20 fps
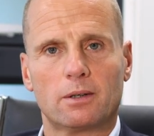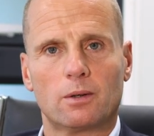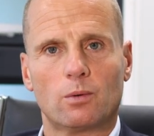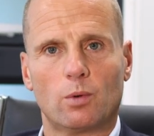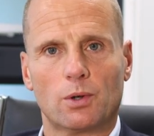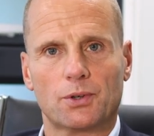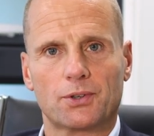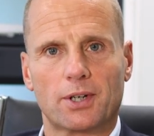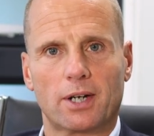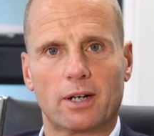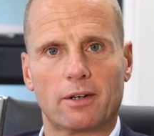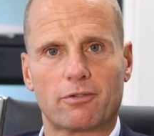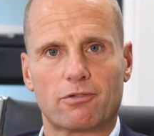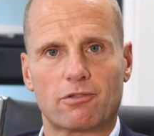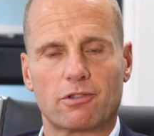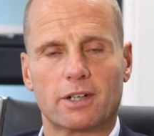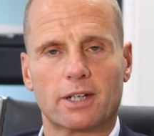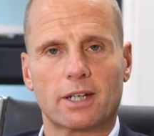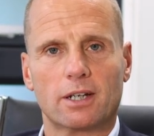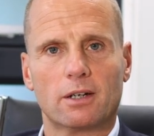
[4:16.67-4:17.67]
one
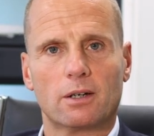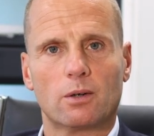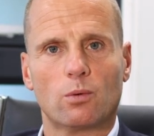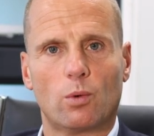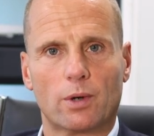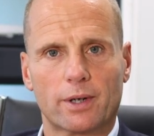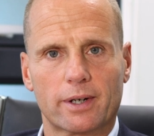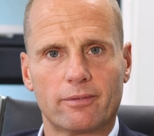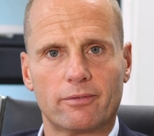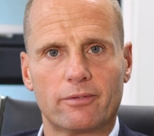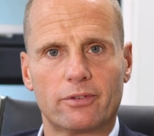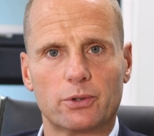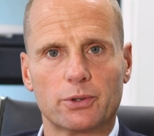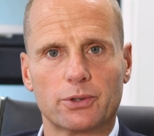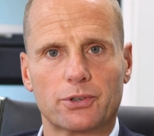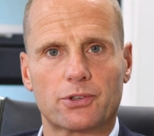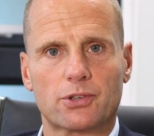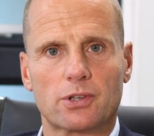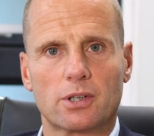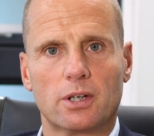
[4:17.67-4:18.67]
delivery, one
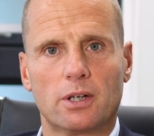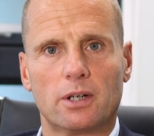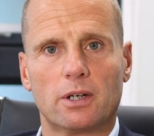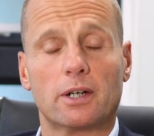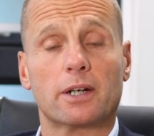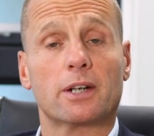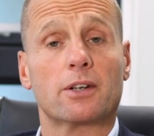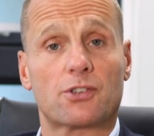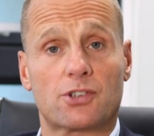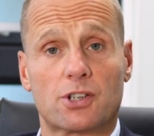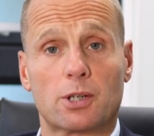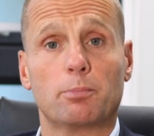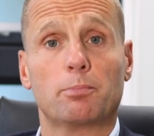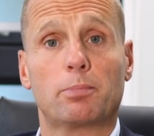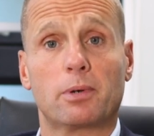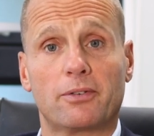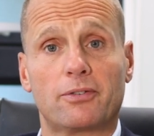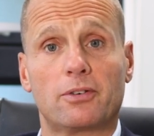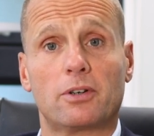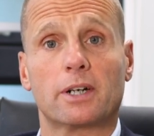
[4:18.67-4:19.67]
invoice, and it's
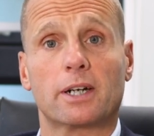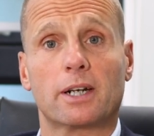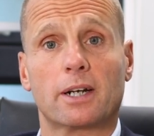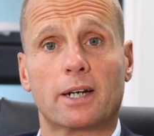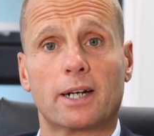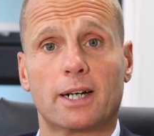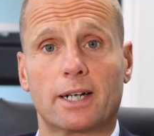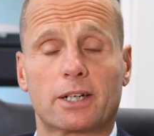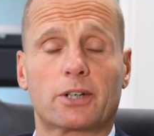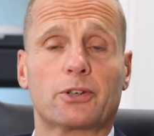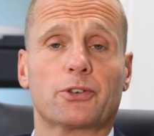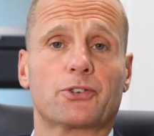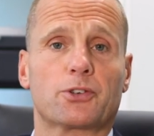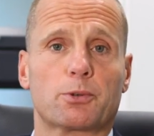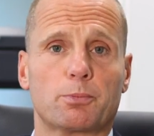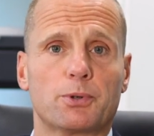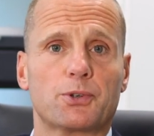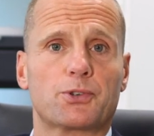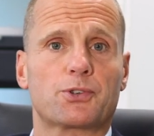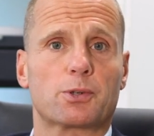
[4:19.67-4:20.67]
simplifying our
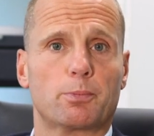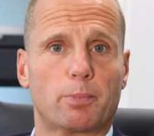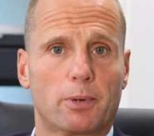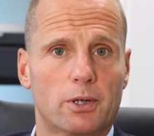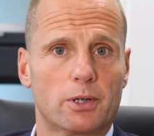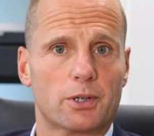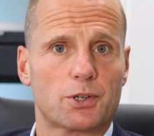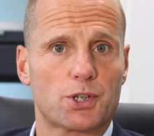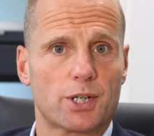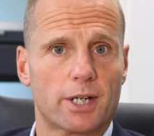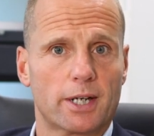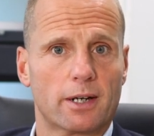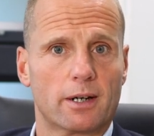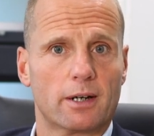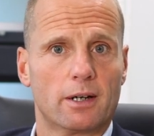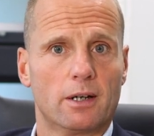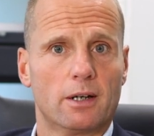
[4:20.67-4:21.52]
customers' supply chain